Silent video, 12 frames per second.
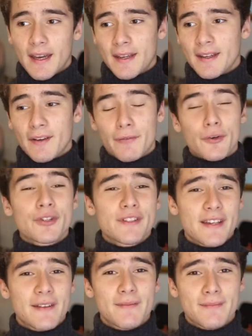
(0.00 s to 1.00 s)
And
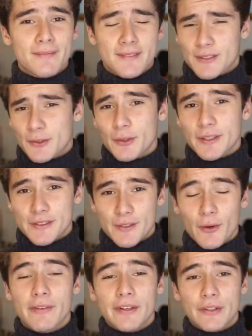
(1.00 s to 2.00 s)
unfortunately, that story is
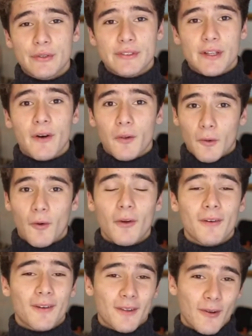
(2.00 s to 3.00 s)
overused a
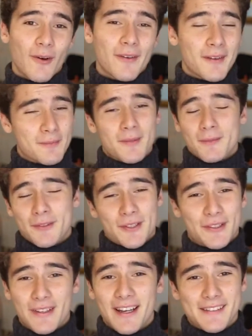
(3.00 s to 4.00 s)
lot. I'm
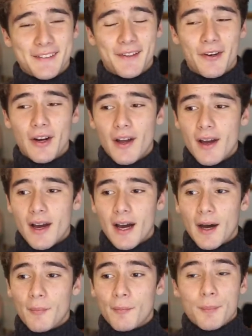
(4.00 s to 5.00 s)
sure you guys know.
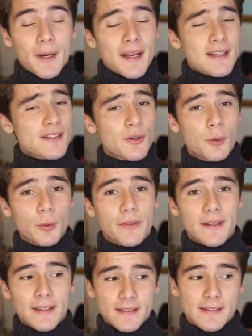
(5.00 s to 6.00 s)
But I guess the cool
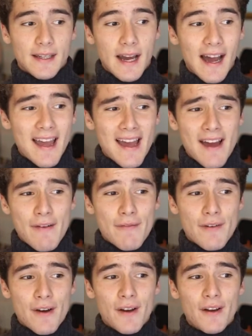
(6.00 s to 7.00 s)
thing is, like, I
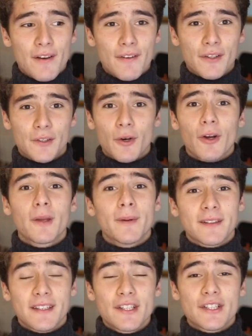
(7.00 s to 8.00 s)
have
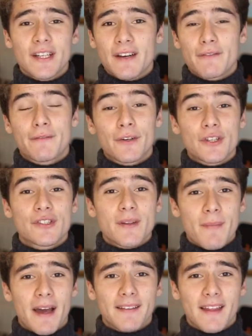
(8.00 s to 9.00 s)
documentation, I have footage
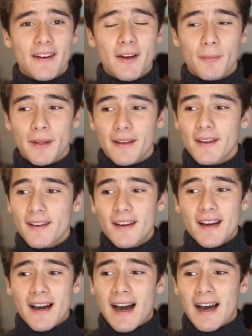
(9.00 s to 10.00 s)
to back that up. Like,
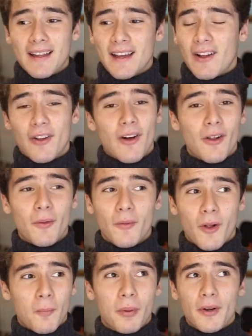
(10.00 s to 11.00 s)

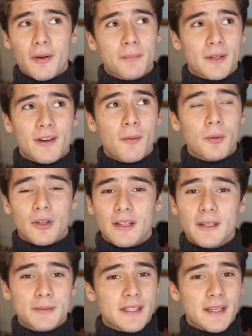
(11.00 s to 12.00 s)
I'll put up a couple
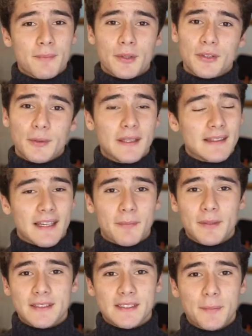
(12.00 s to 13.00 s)
clips in between like
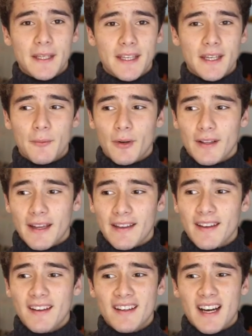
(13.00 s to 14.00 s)
me speaking where
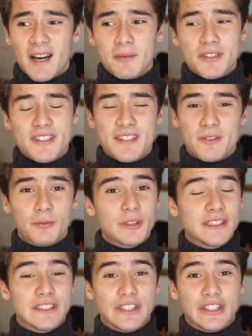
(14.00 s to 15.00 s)
like, I'm just in a
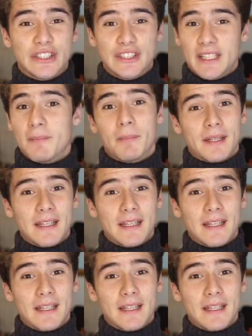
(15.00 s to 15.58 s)
really shit